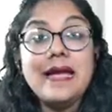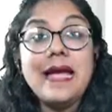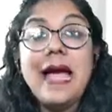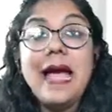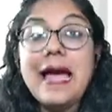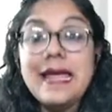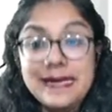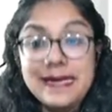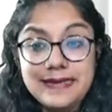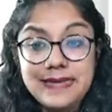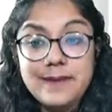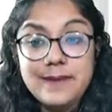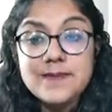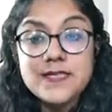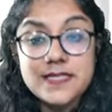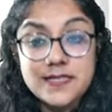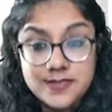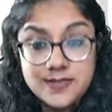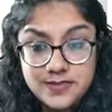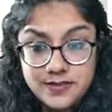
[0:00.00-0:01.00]
And at times
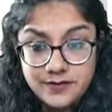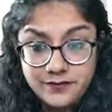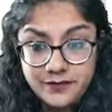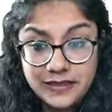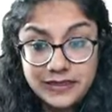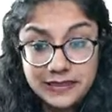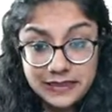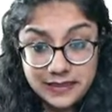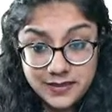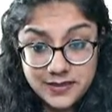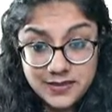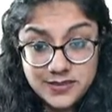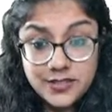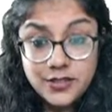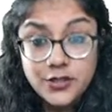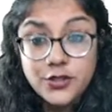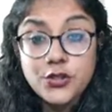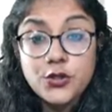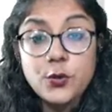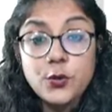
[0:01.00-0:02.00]
it is difficult
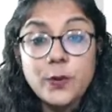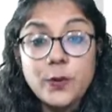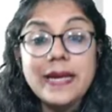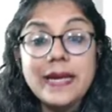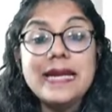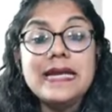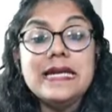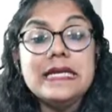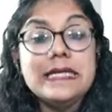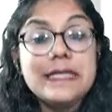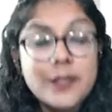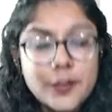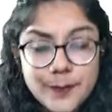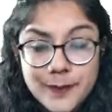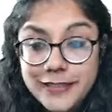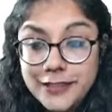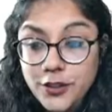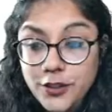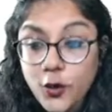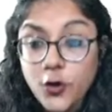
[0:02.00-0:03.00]
to
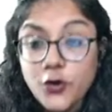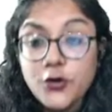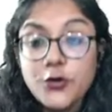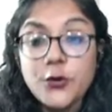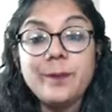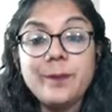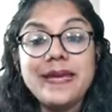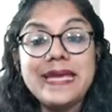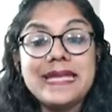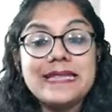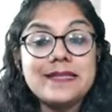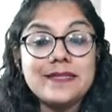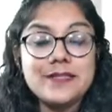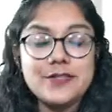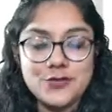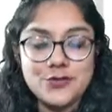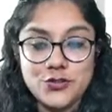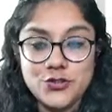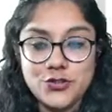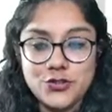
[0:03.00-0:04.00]
interpret or to make the
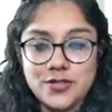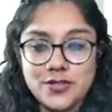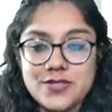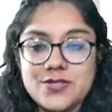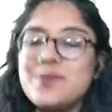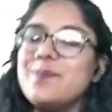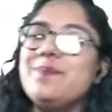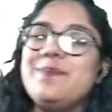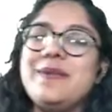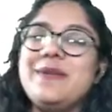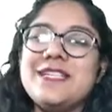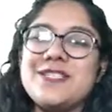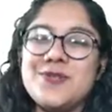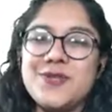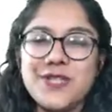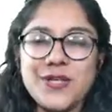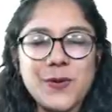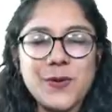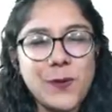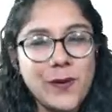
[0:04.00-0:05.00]
decisions based on
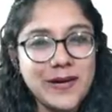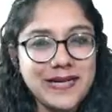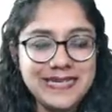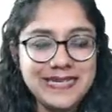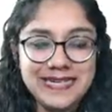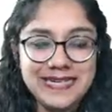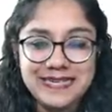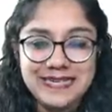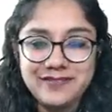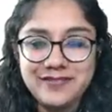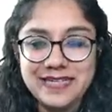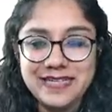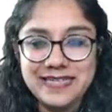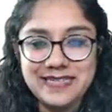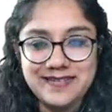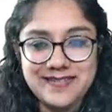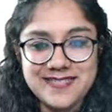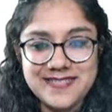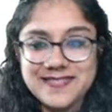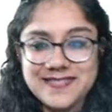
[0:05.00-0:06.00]
the qualitative
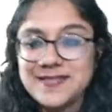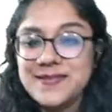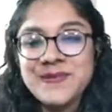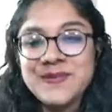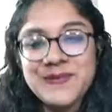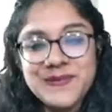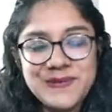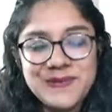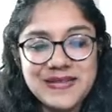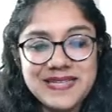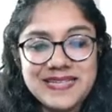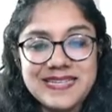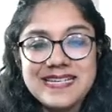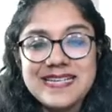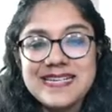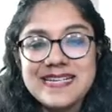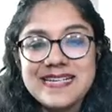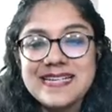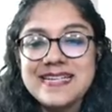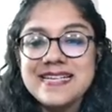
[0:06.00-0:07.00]
data. Cool?
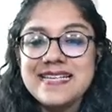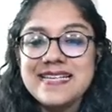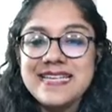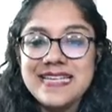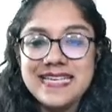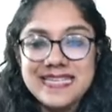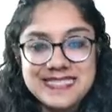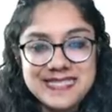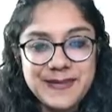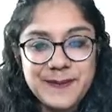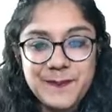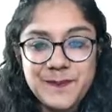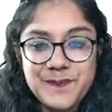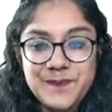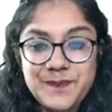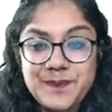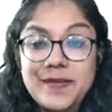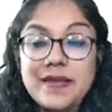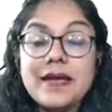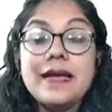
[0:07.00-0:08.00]
Easy?
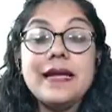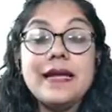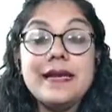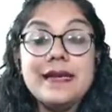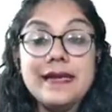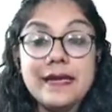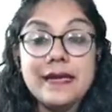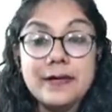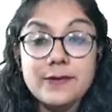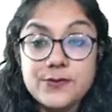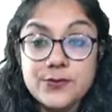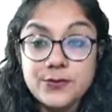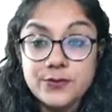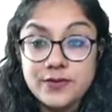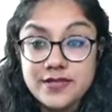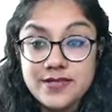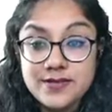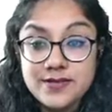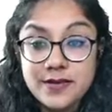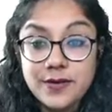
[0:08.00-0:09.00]
Now,
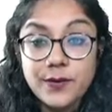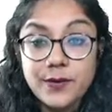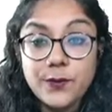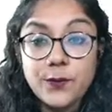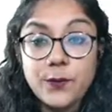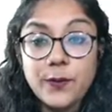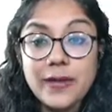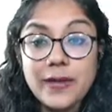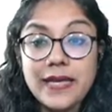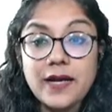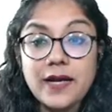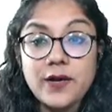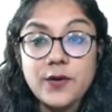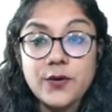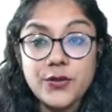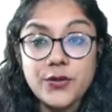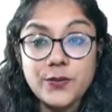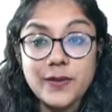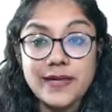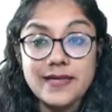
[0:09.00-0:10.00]
students, we are going to
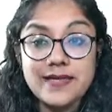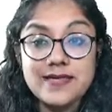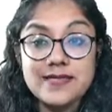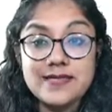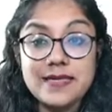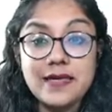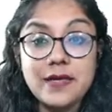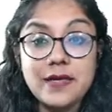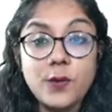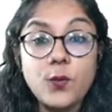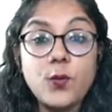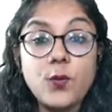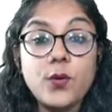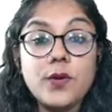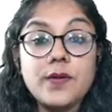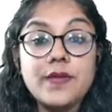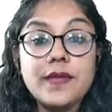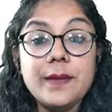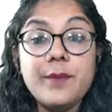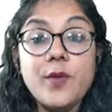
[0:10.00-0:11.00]
understand the
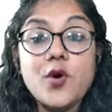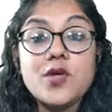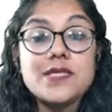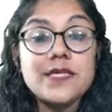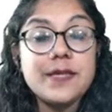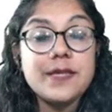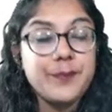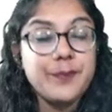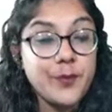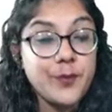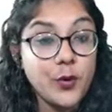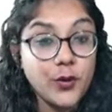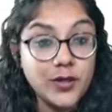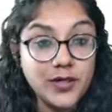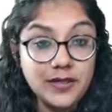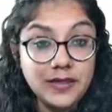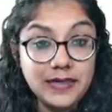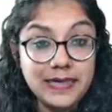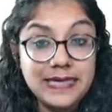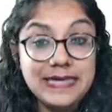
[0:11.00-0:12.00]
most important
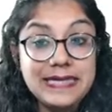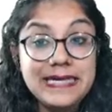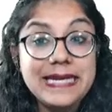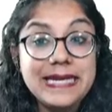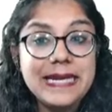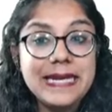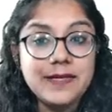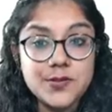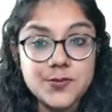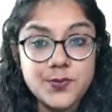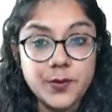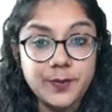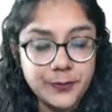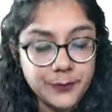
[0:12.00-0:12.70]
indicators from you.